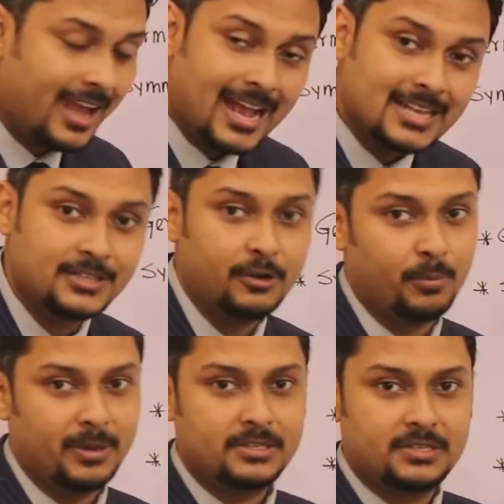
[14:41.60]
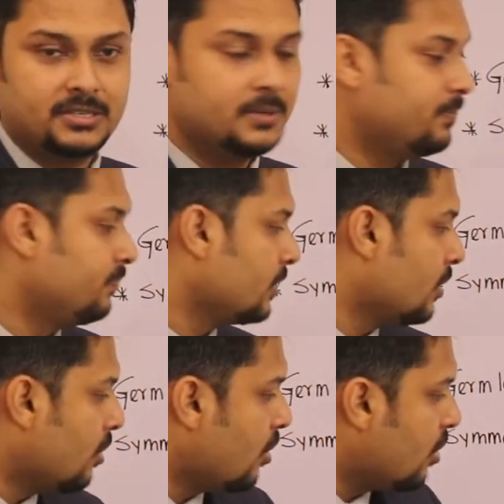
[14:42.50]
acoelomates.
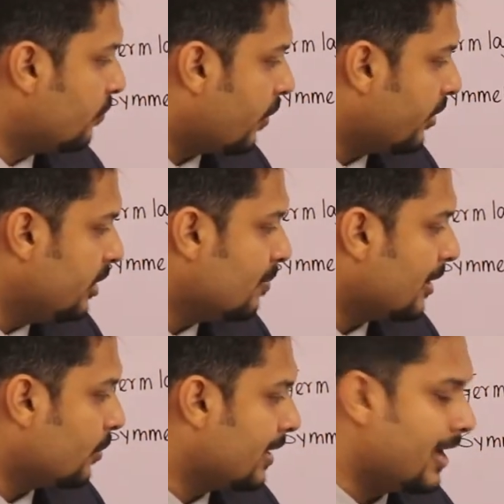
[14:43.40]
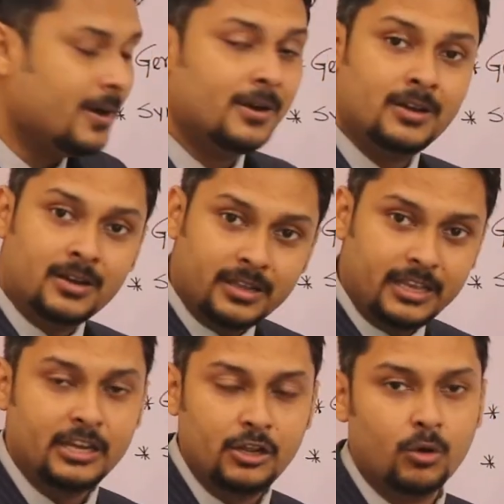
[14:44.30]
For nematoda,
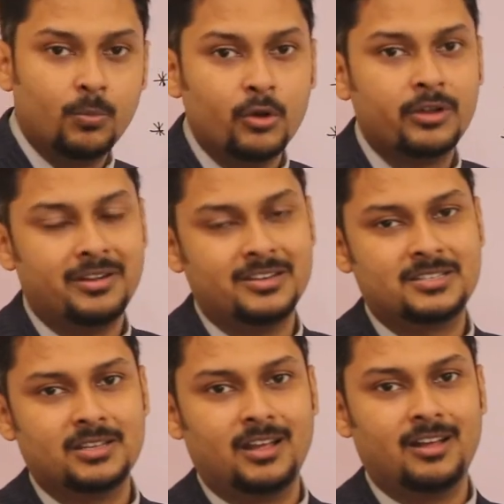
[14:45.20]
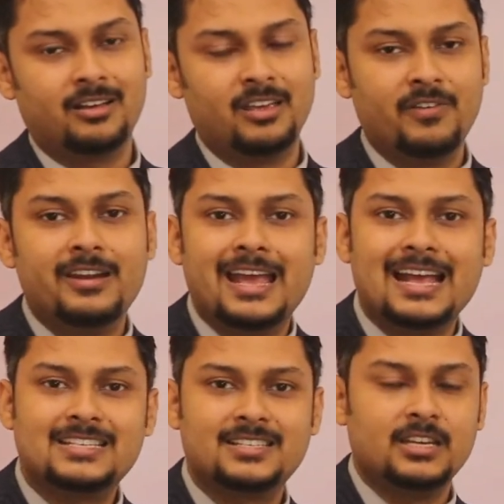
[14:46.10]
in your book, it's given
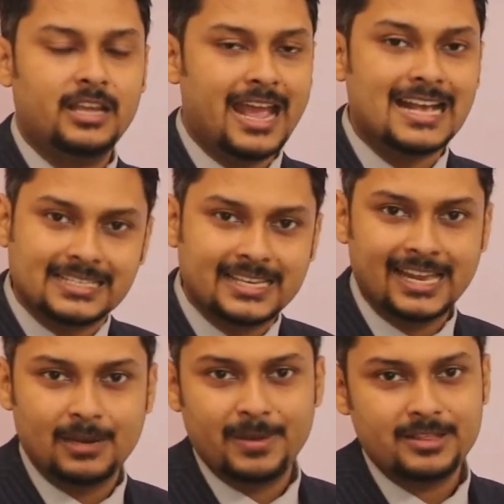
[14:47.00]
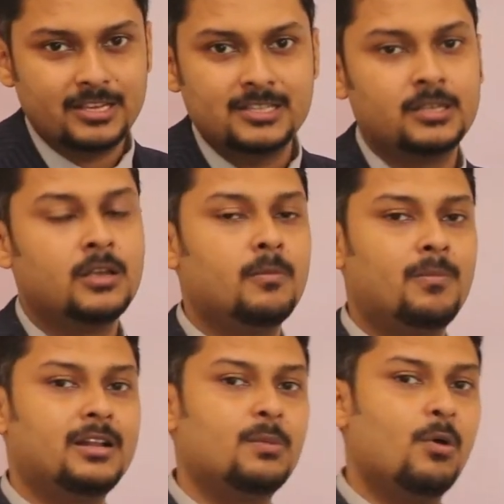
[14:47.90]
as Aschelminthes,
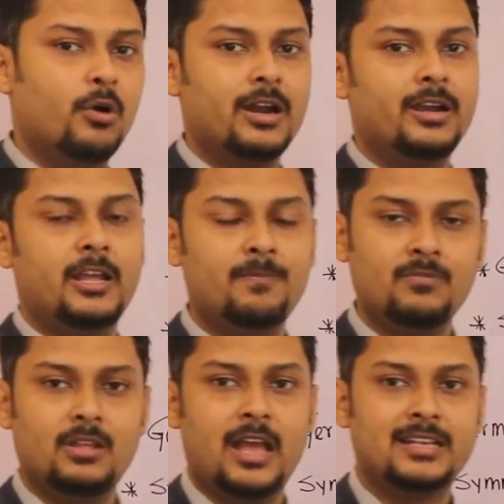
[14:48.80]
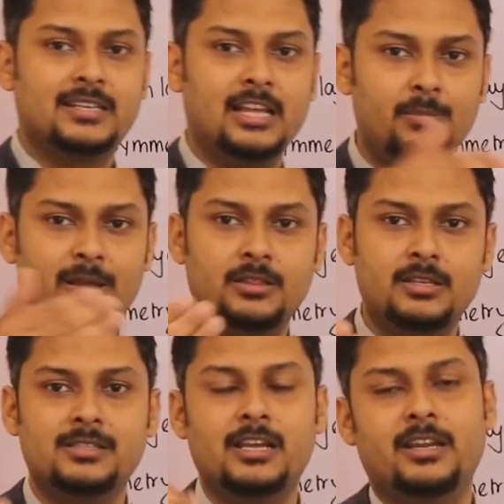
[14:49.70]
but the modern name
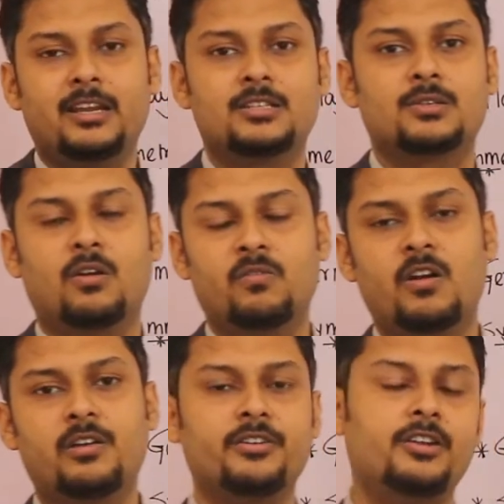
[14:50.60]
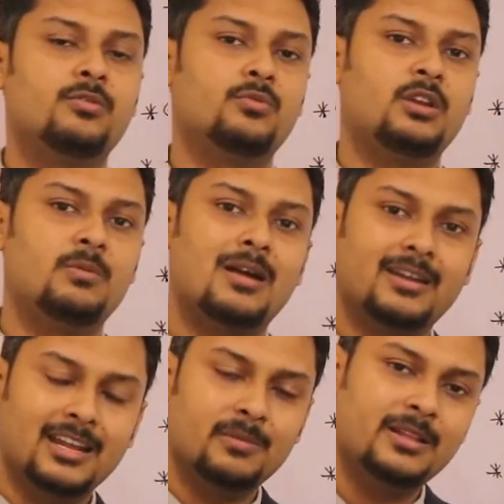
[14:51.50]
Aschelminthes, then it's converted into
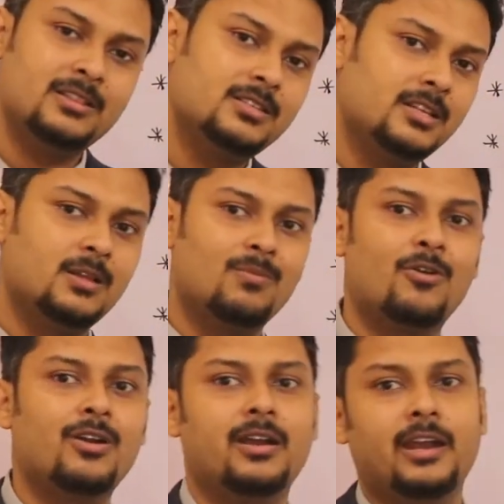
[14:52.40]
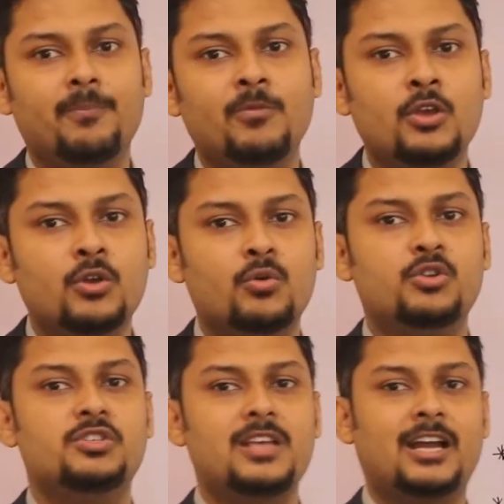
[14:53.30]
Nemathelminthes, and the modern name
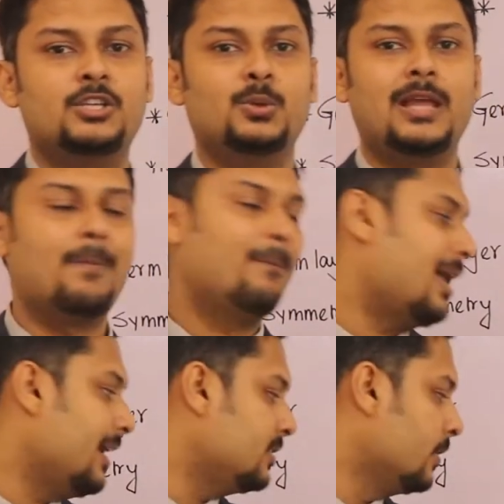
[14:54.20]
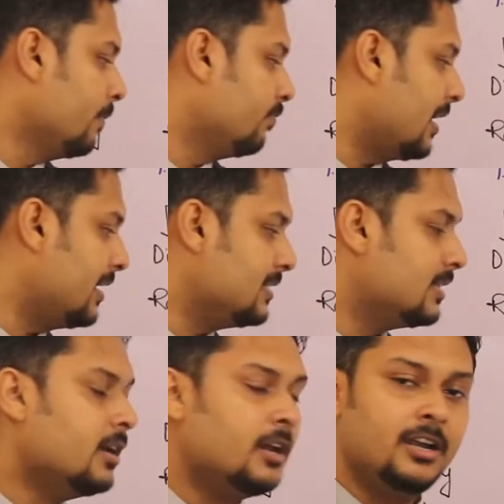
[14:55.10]
which is actually applied, that
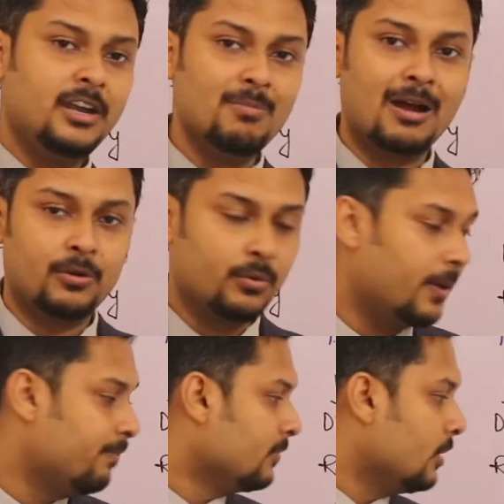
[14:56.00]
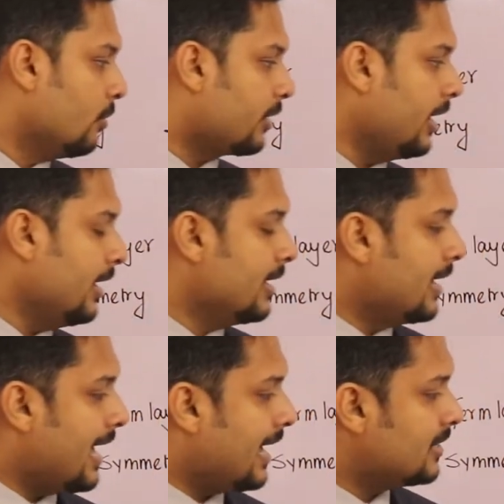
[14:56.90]
is nematoda. Okay,
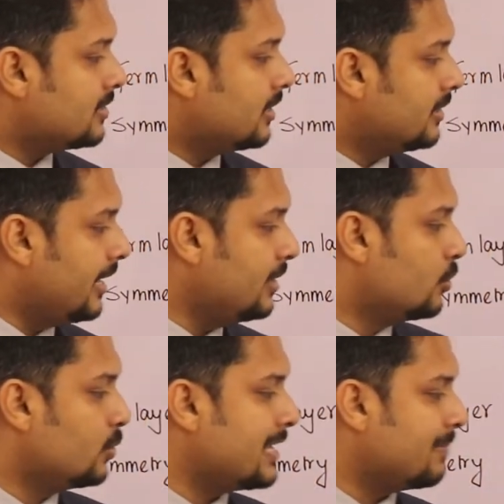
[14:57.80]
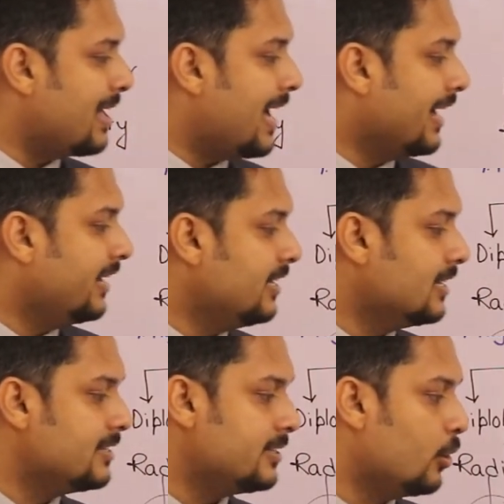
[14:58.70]
and then those have the
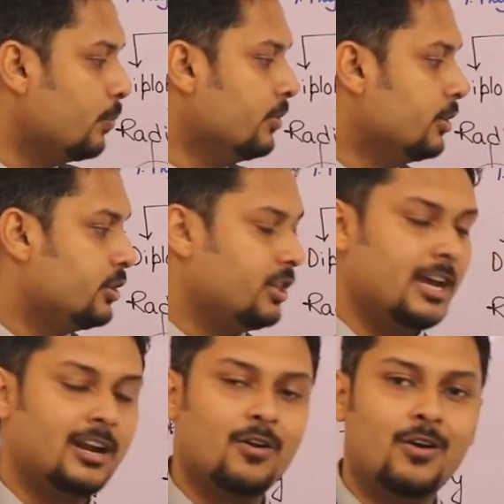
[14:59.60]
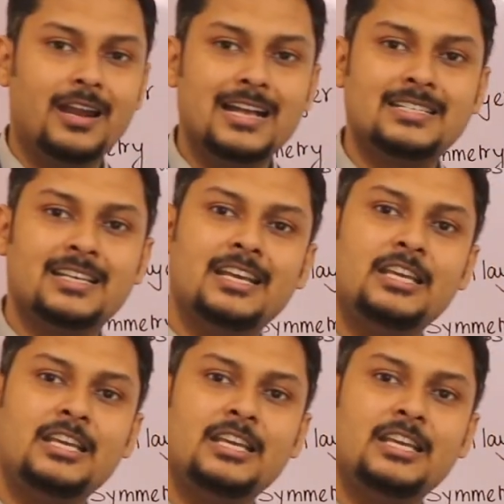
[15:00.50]
ideal coelom. they are called as